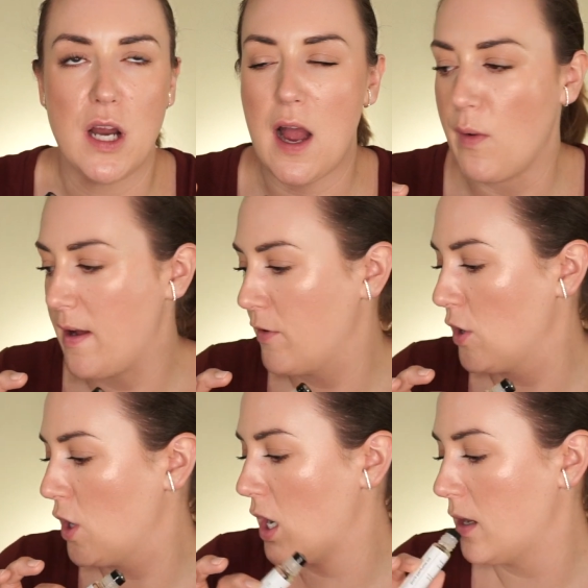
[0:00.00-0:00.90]

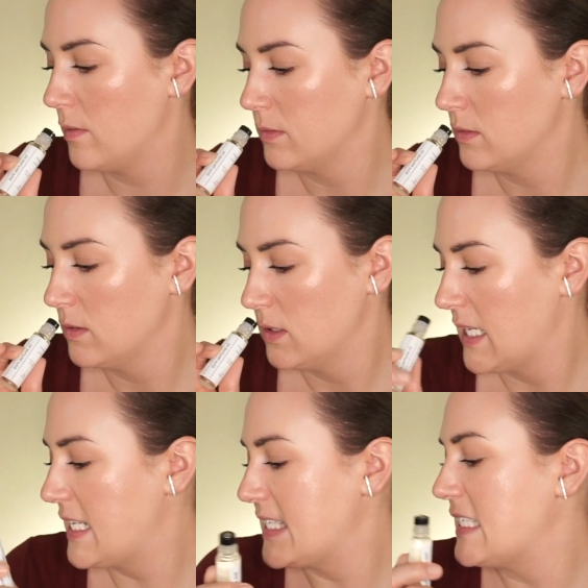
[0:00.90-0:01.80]
However, it
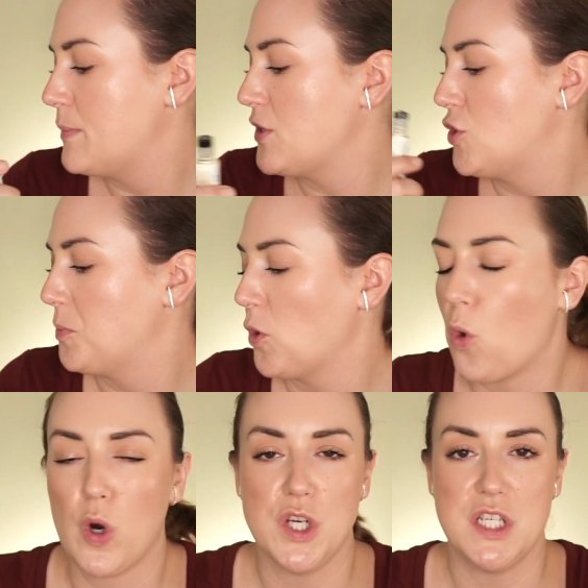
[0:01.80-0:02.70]
doesn't smell super
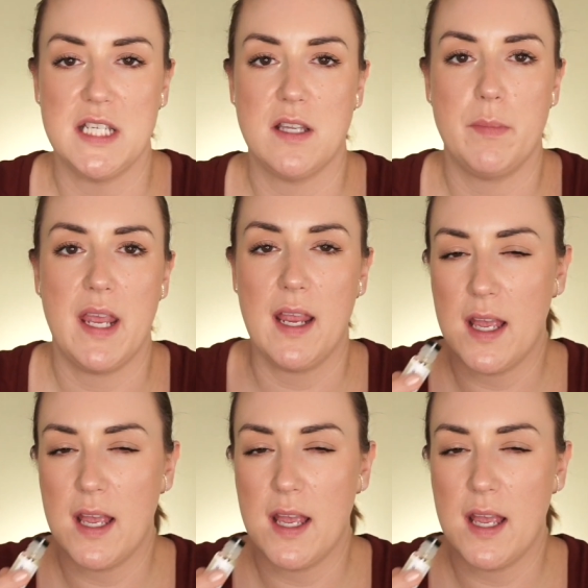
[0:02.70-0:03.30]
orangey to me.